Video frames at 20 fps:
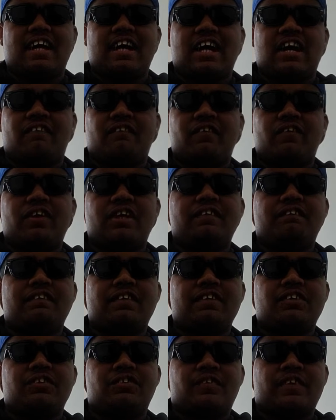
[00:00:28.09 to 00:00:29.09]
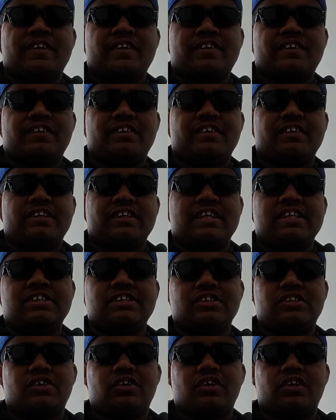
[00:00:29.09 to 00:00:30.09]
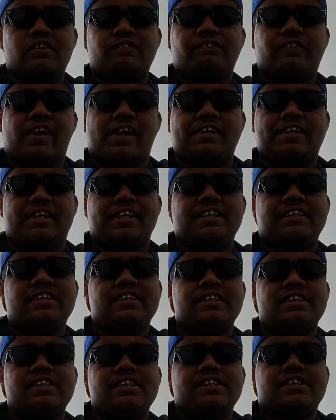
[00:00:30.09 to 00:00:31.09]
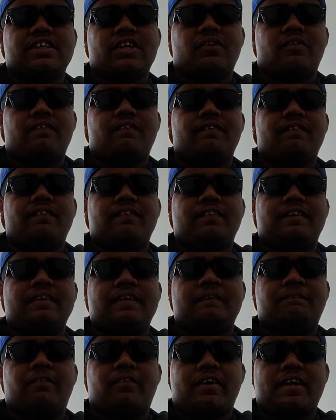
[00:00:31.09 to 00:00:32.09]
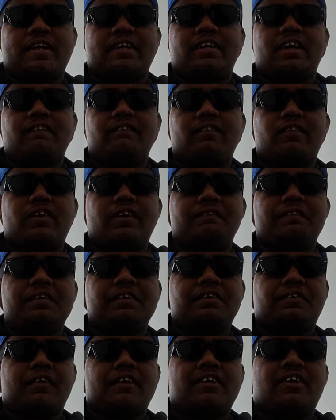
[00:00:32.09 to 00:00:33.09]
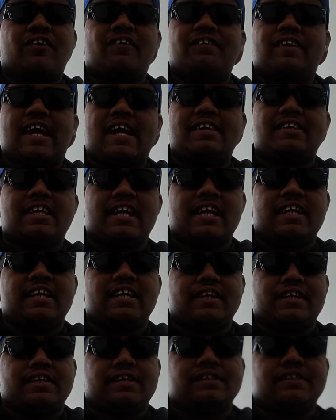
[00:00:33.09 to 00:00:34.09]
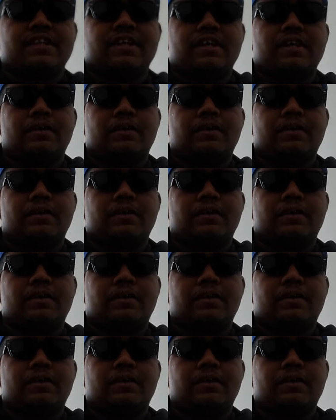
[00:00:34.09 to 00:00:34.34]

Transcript: I'm gonna be doing, it's on a Friday, so the plan I'm gonna be doing on that day is,